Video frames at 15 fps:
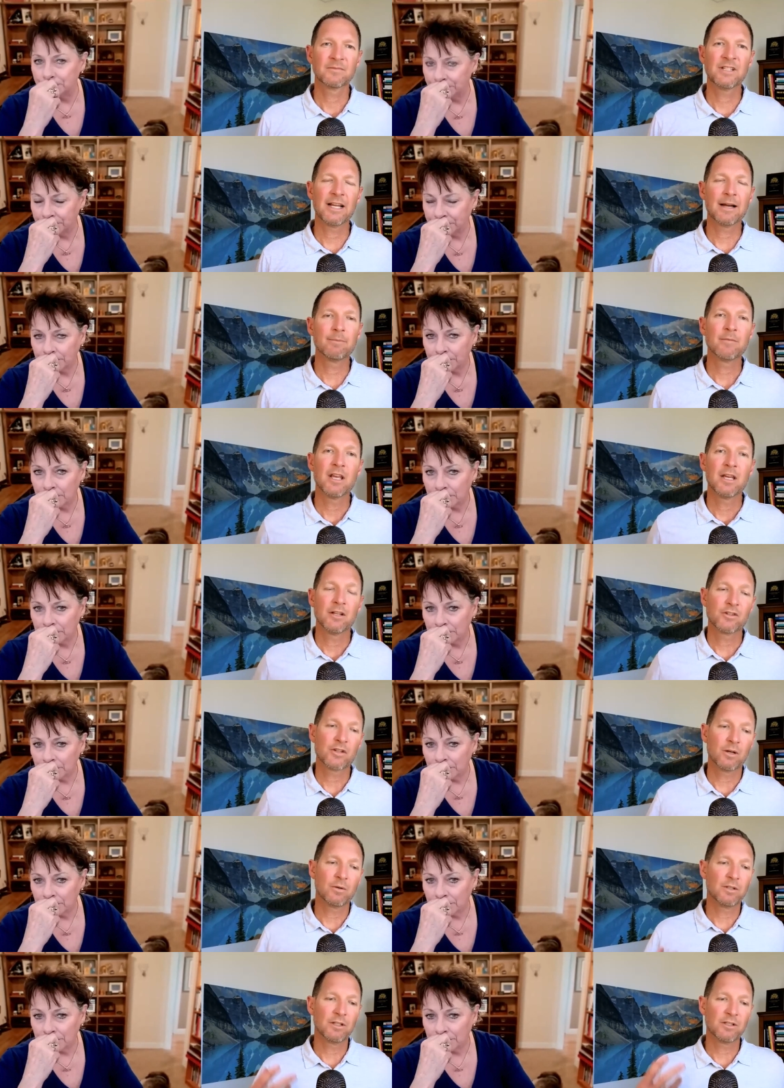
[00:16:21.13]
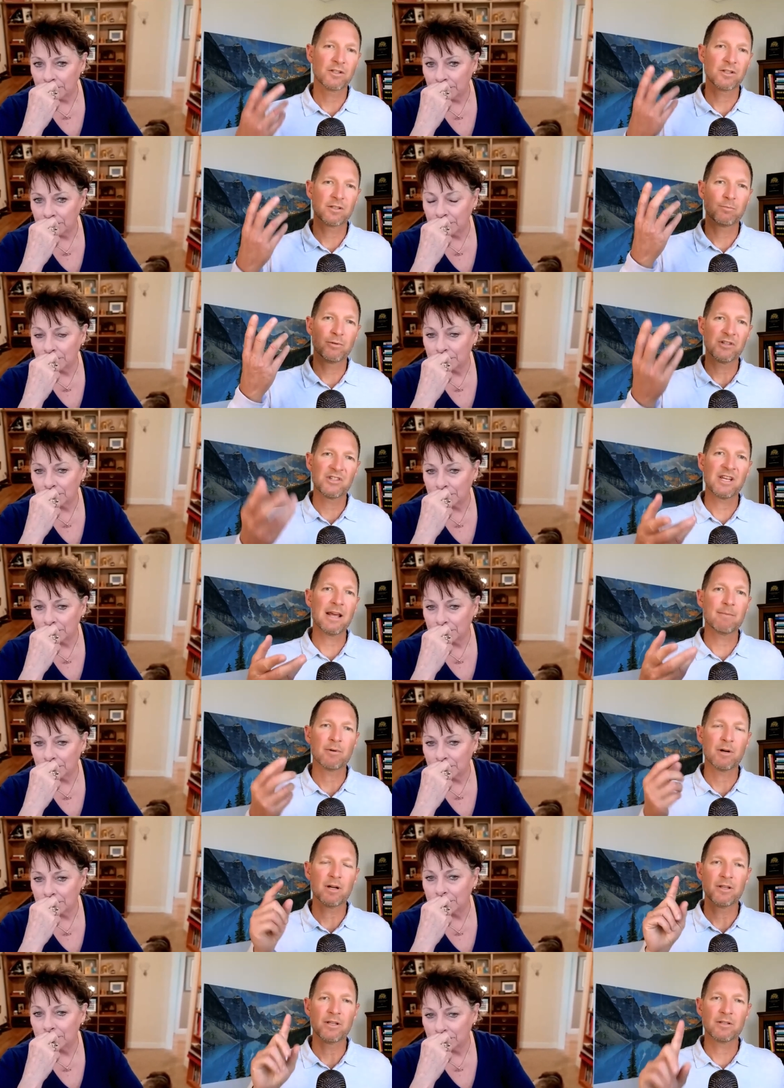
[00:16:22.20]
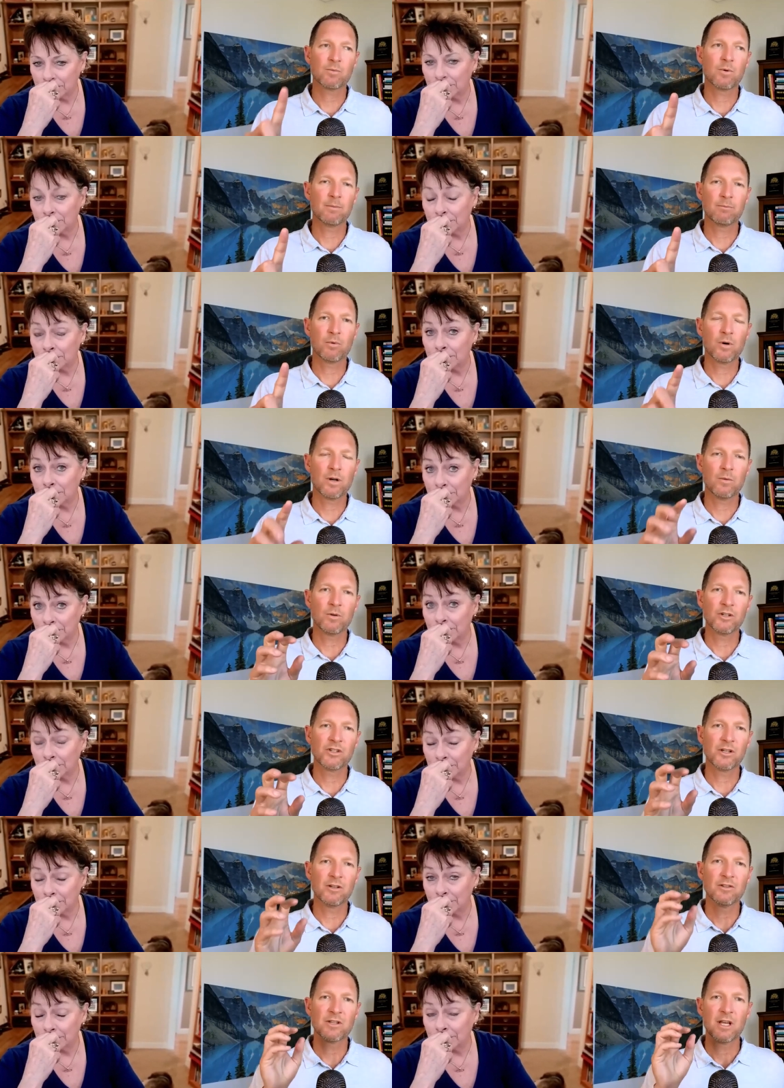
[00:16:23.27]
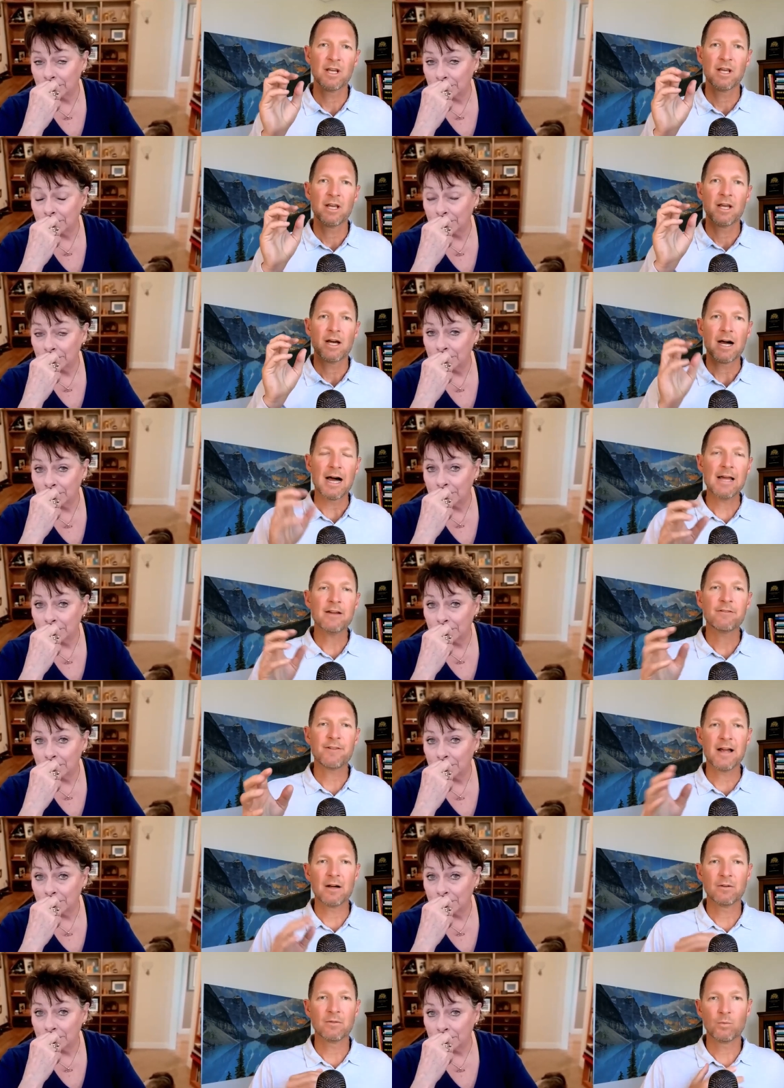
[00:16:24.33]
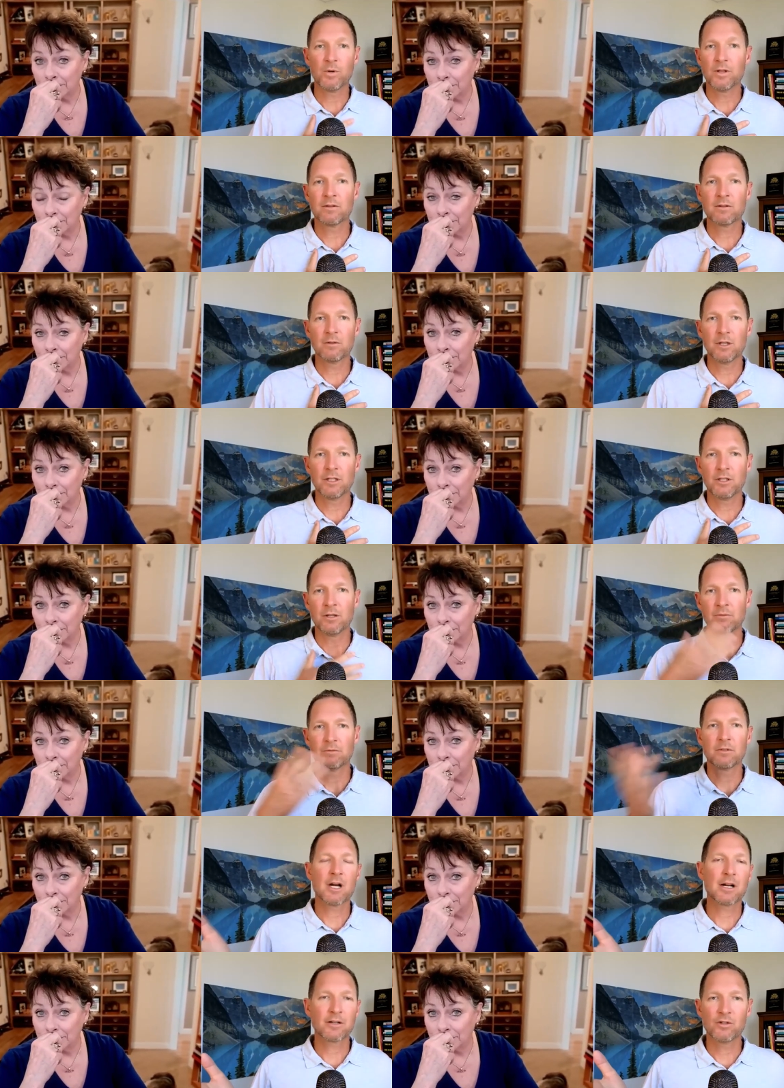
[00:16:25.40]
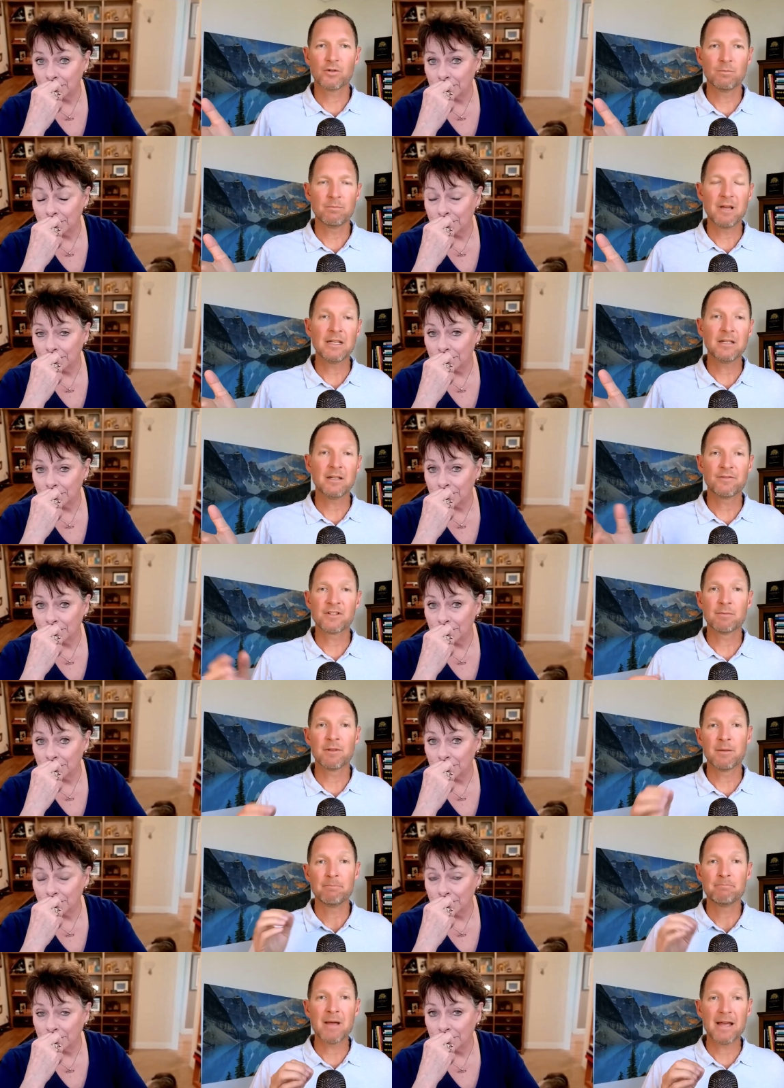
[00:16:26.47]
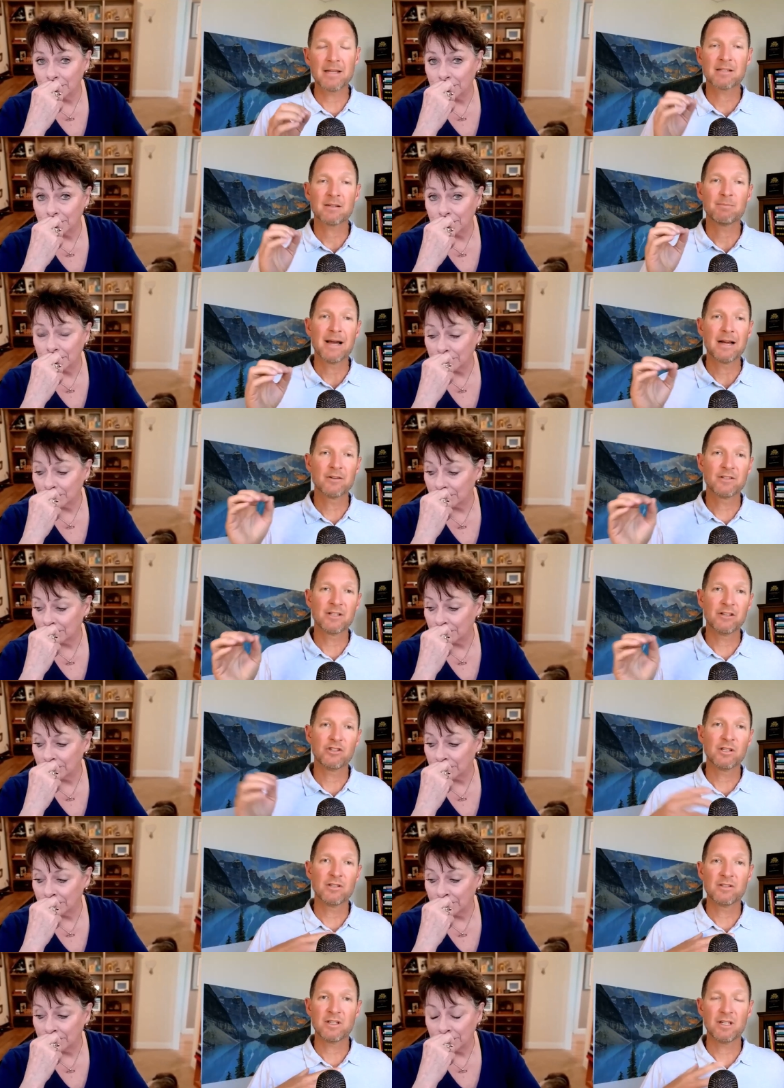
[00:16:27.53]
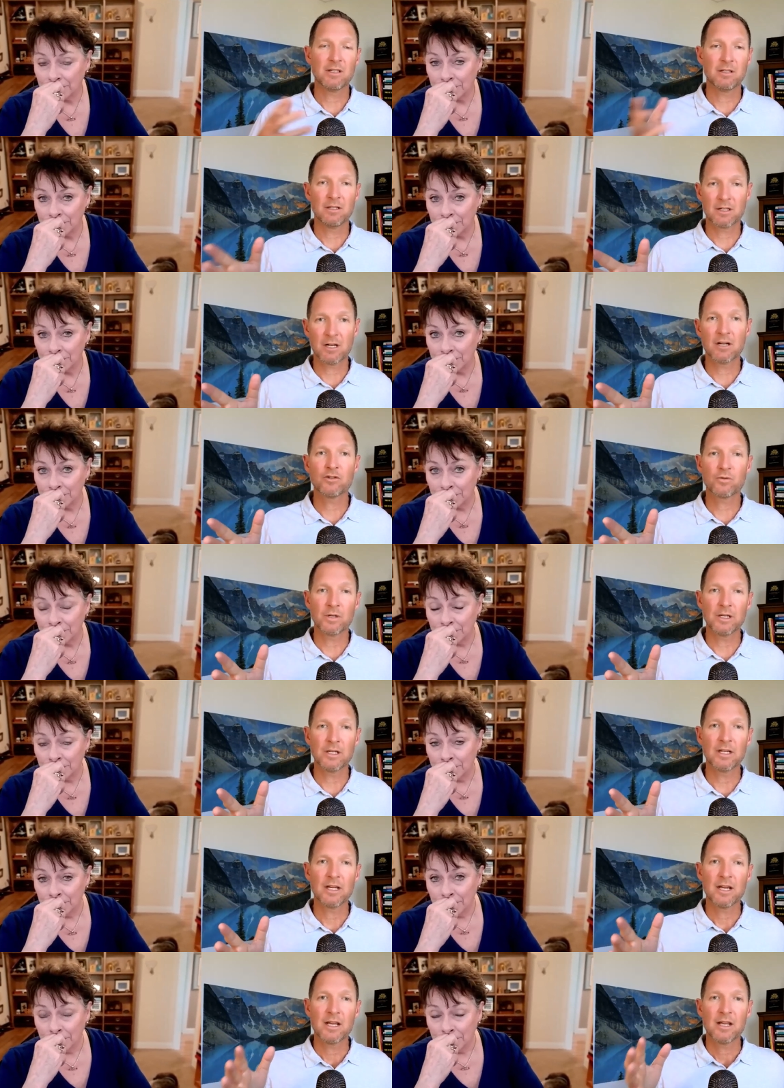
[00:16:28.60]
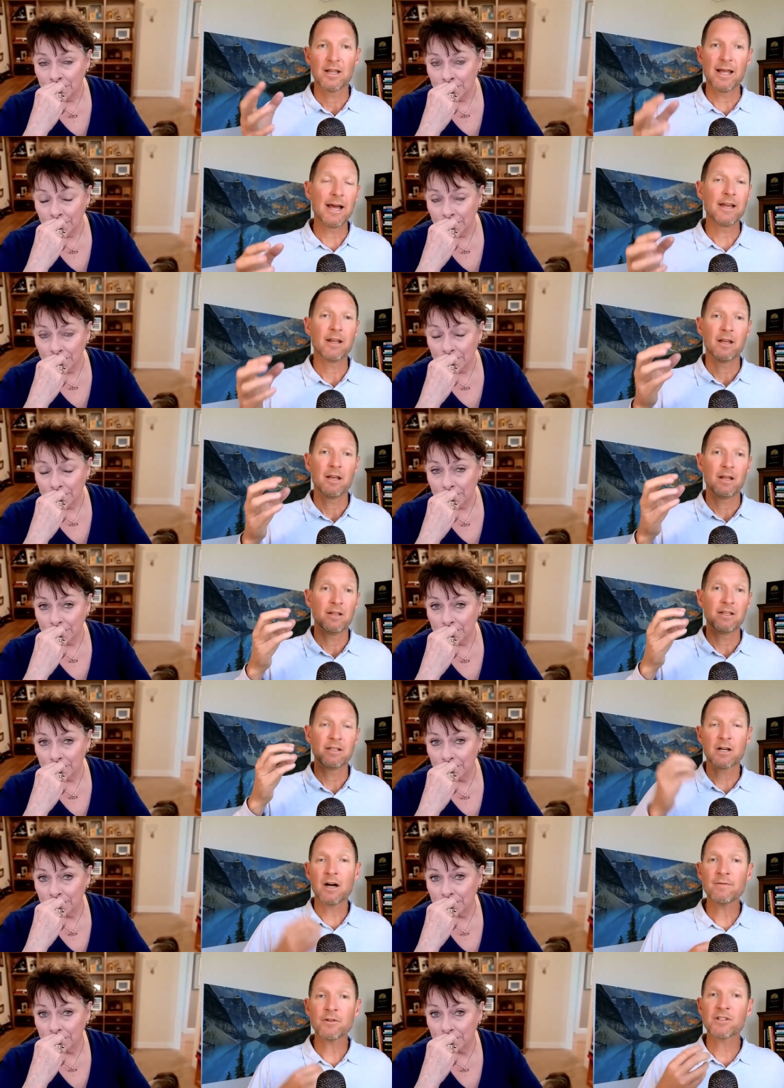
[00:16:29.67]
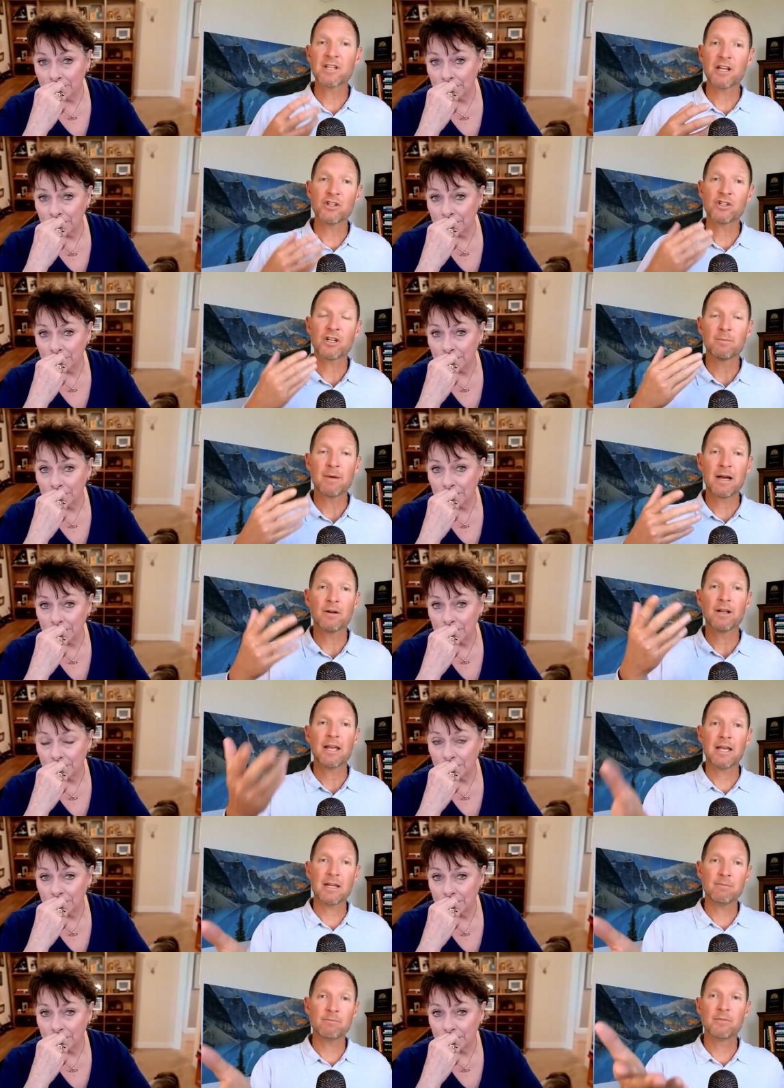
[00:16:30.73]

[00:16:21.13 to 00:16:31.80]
Speaker 1: Yeah. And so let's just put a stamp on this one point, which is I have found with, you know, talking to many of some of the best buyer's agents in the country that this conversation about, hey,